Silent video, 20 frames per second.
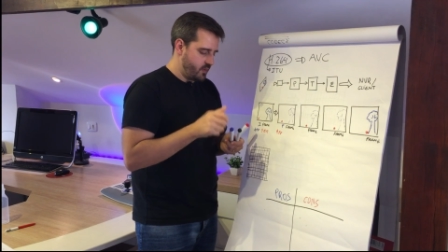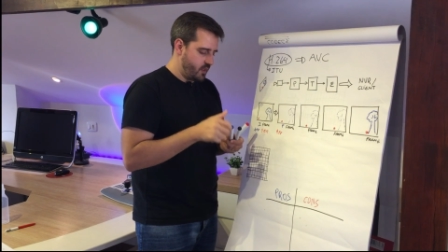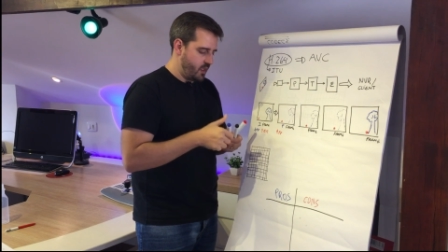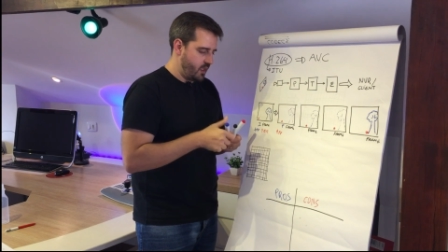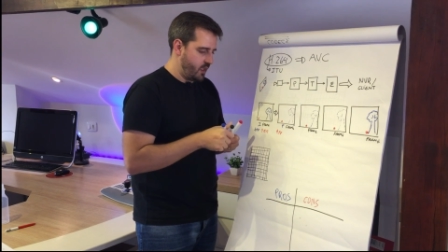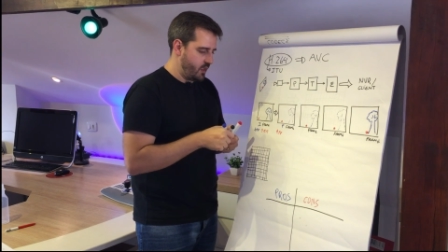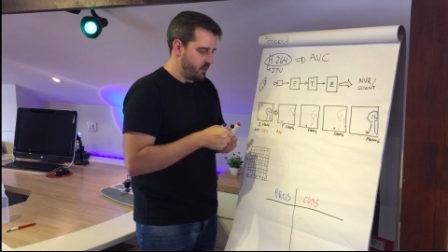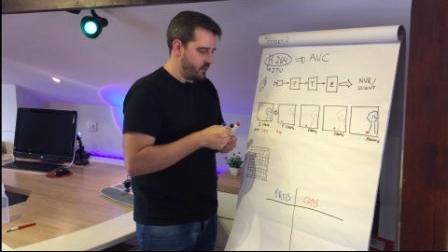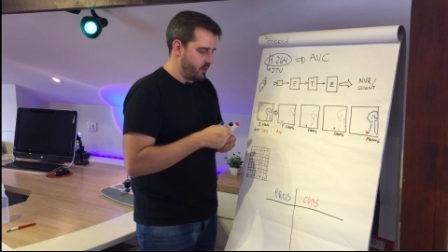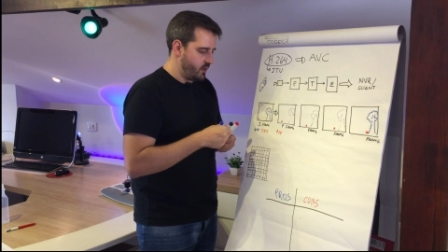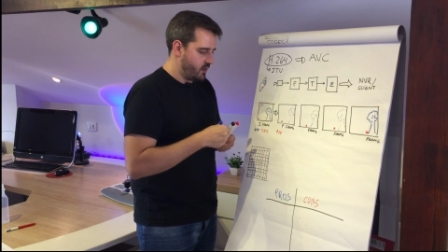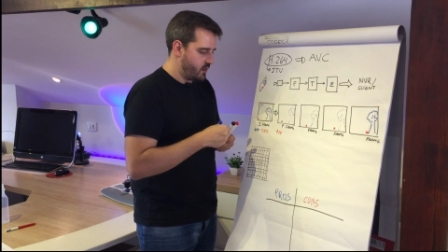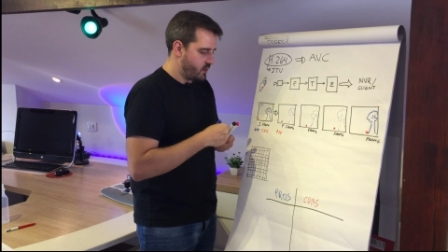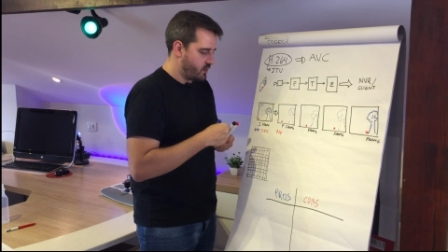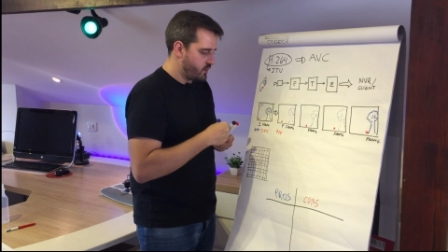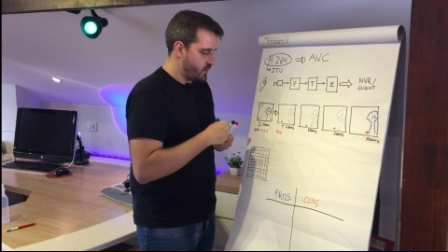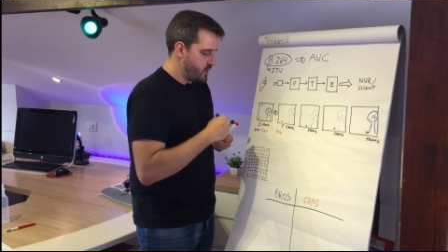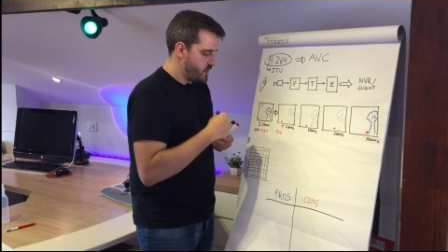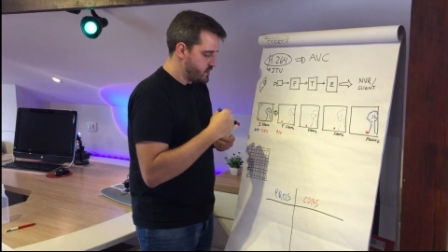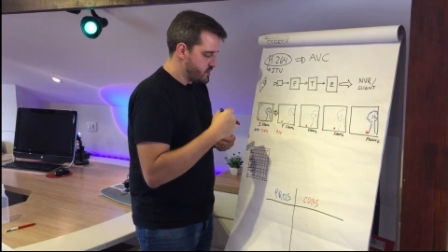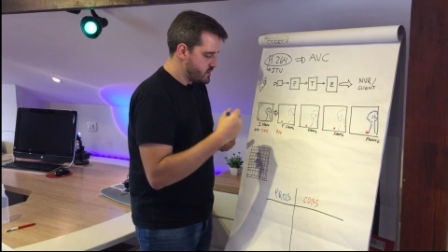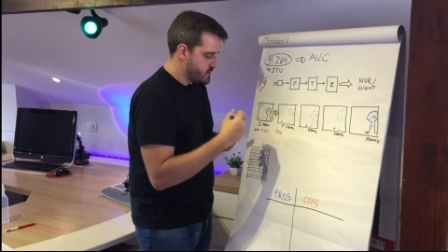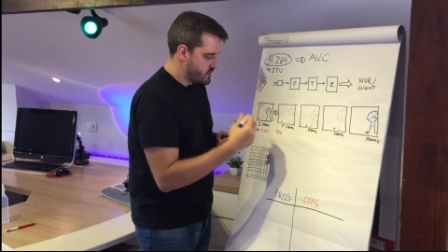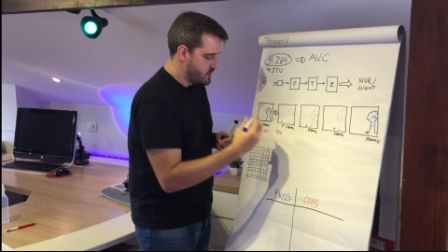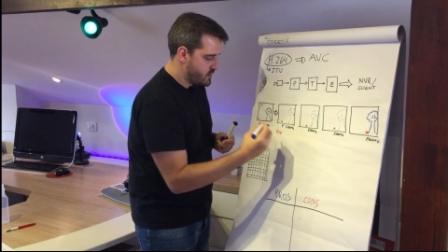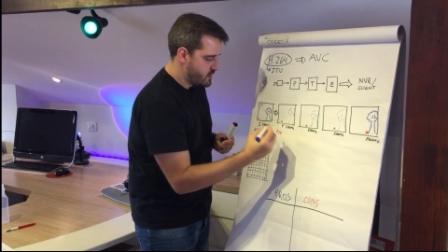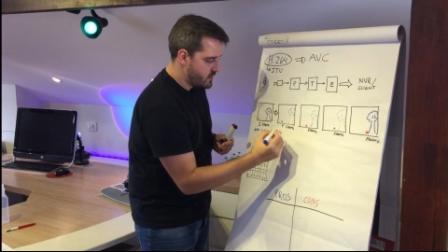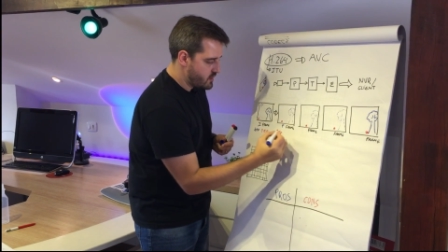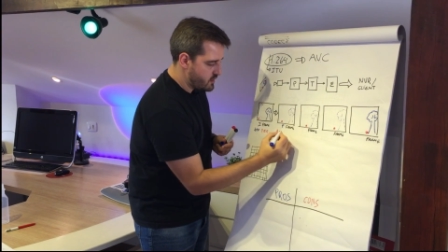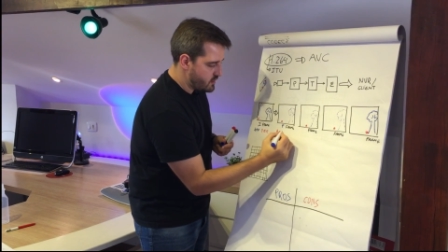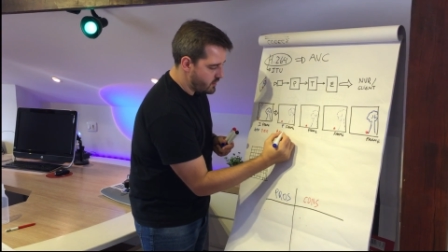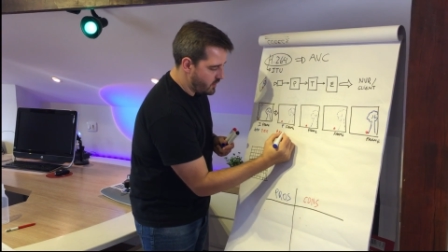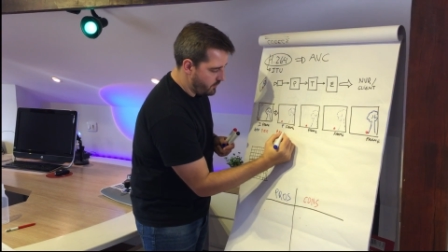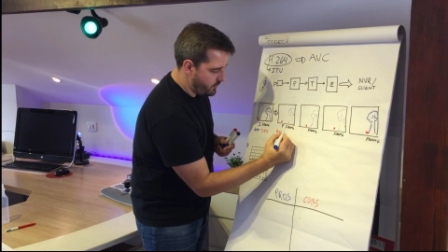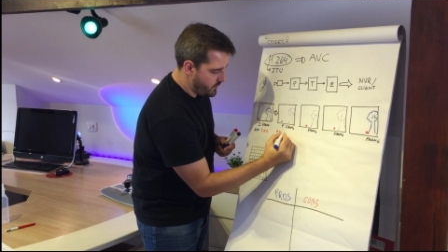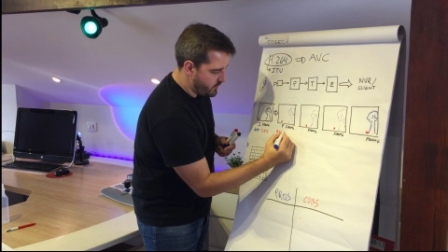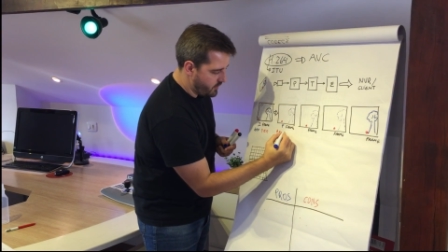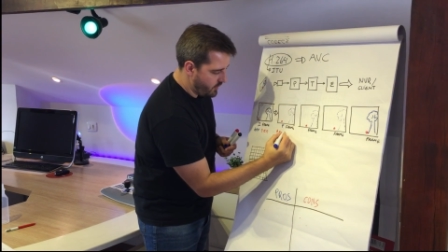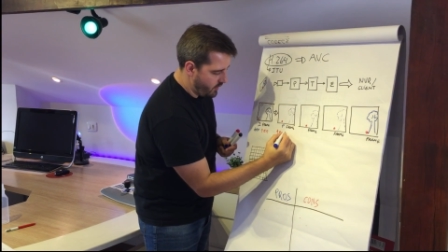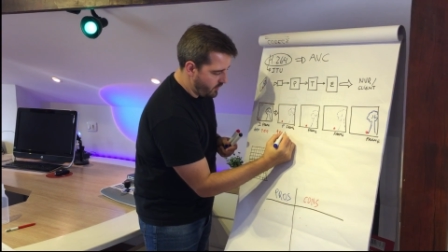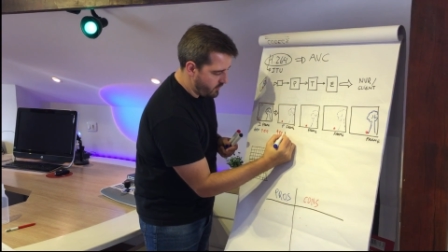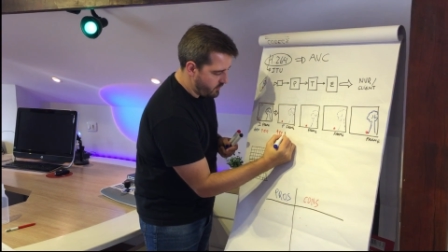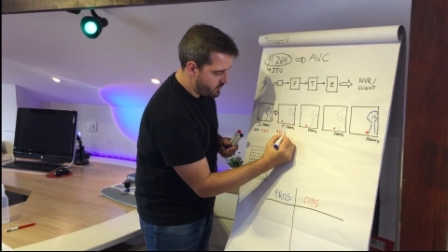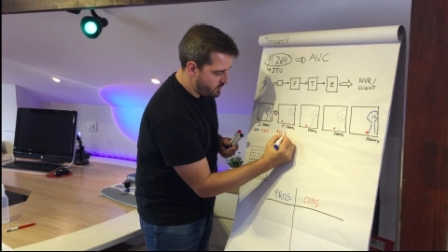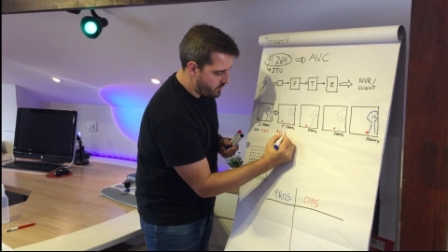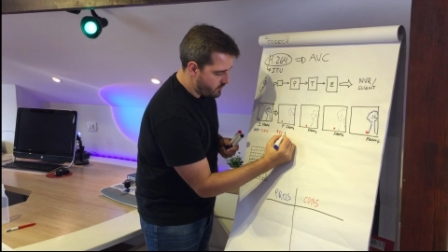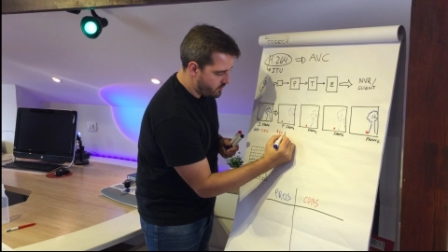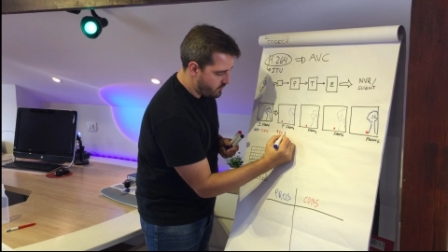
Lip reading: and decrease the bitrate.